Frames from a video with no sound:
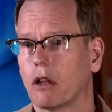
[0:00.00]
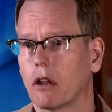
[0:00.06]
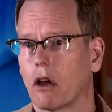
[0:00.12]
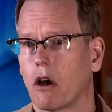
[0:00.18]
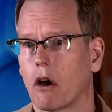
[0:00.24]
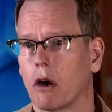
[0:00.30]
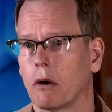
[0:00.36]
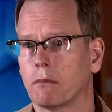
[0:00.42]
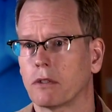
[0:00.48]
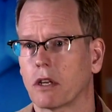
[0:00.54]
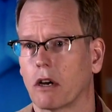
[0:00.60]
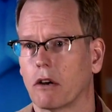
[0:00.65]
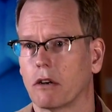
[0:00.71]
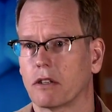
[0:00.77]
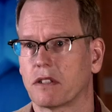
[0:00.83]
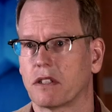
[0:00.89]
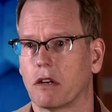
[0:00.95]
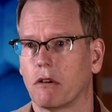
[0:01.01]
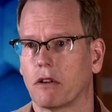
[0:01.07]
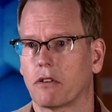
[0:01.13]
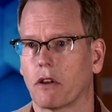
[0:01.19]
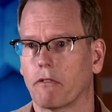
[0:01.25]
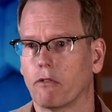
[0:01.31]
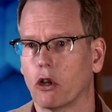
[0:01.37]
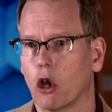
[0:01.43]
alarms are a
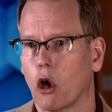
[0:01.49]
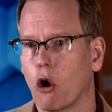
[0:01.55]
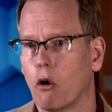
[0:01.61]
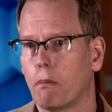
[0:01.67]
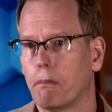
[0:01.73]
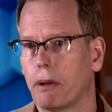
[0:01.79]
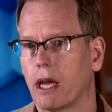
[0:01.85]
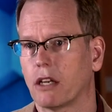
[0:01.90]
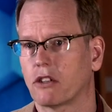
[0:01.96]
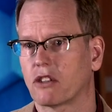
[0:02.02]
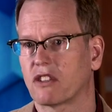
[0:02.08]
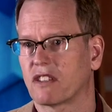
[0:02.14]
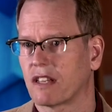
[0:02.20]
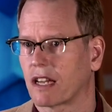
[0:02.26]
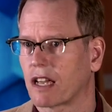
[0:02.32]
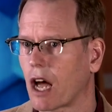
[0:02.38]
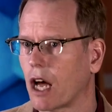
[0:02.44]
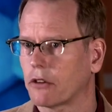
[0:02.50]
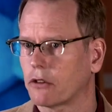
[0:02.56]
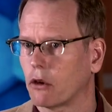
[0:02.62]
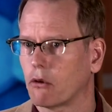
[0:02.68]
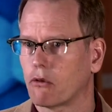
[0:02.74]
series of low-pitched staccato